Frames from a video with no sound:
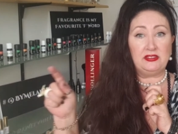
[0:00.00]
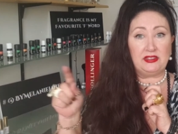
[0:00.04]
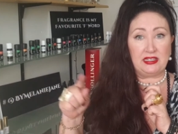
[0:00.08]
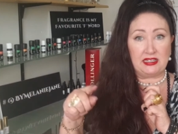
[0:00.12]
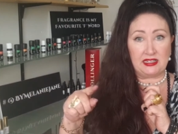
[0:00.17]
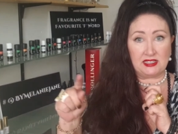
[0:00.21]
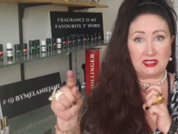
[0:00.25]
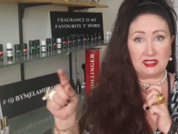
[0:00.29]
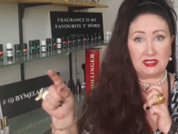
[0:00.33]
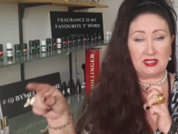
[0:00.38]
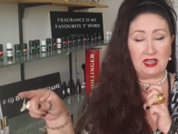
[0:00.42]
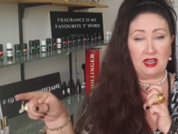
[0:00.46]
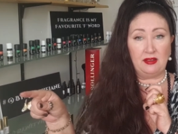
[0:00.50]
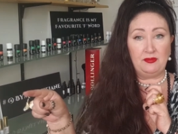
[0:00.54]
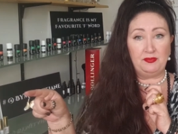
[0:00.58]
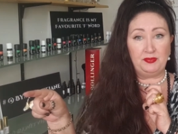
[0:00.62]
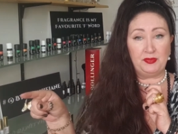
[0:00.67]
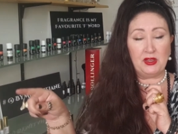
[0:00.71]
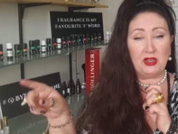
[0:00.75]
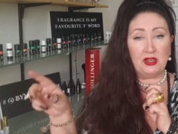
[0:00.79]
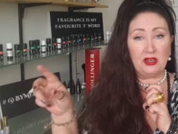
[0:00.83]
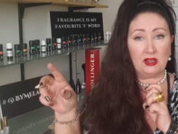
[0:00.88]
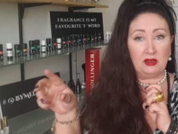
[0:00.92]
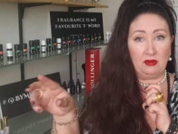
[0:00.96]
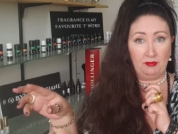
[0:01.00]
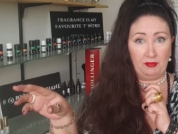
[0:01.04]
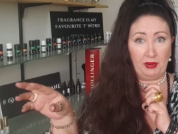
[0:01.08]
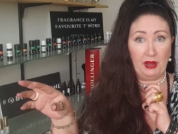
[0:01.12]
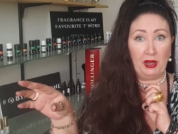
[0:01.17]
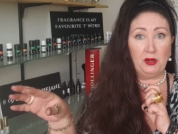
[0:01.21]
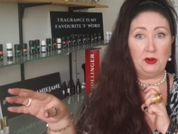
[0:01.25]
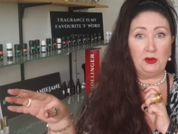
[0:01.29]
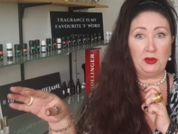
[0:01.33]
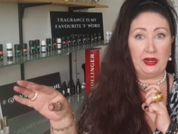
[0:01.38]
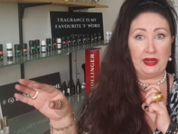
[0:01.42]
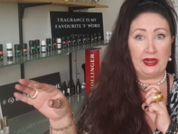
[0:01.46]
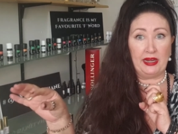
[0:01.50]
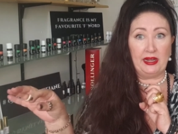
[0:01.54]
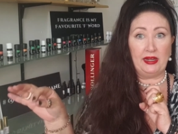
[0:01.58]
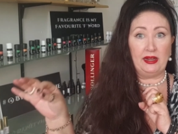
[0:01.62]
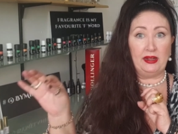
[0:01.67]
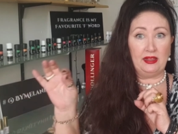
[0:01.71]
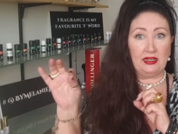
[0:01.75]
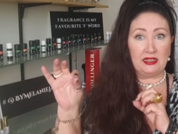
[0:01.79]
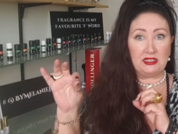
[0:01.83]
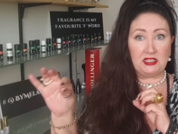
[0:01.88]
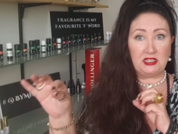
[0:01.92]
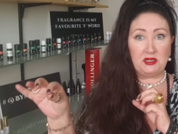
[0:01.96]
this um, component in it,
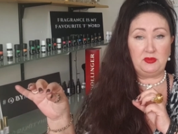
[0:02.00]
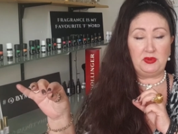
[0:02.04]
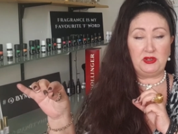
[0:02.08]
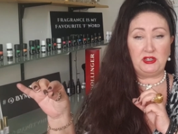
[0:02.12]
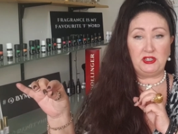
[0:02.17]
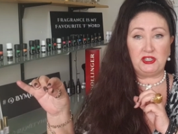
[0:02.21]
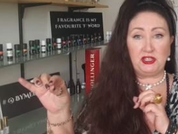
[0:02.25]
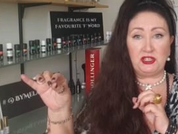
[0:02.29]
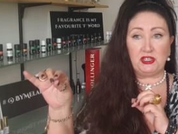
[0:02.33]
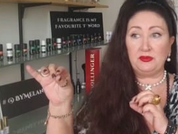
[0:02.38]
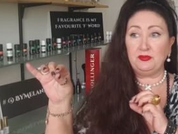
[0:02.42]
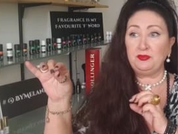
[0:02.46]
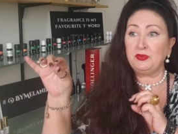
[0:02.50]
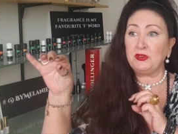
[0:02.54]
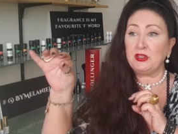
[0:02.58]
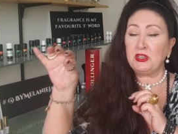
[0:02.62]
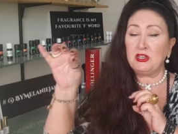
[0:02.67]
like DPG.